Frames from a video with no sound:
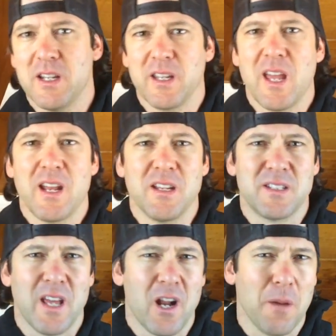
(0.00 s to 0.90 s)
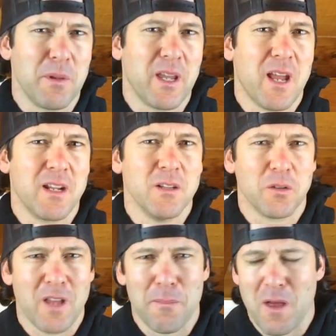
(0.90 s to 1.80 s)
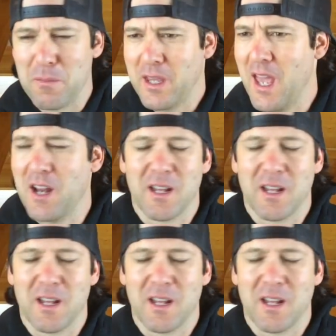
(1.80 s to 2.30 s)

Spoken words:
and getting it set up and getting it looked at by the mechanic